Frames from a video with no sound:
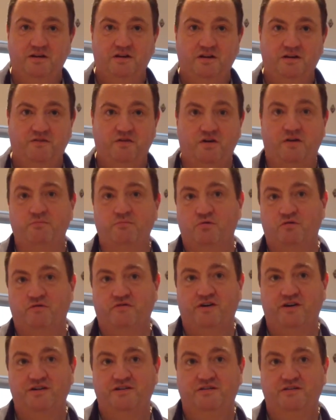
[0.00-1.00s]
if you have more
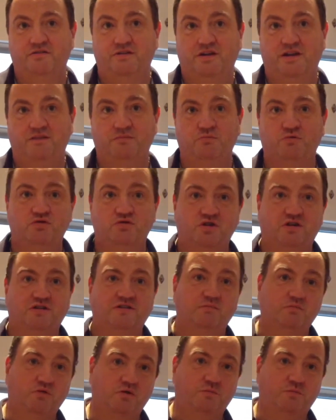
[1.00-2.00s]
fighters doing it, there's more chance
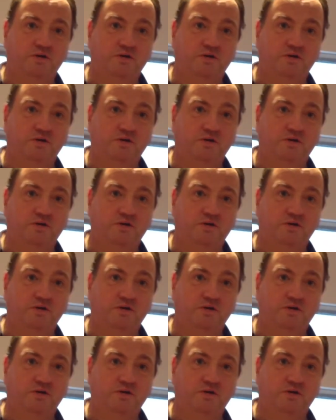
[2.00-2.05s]
of more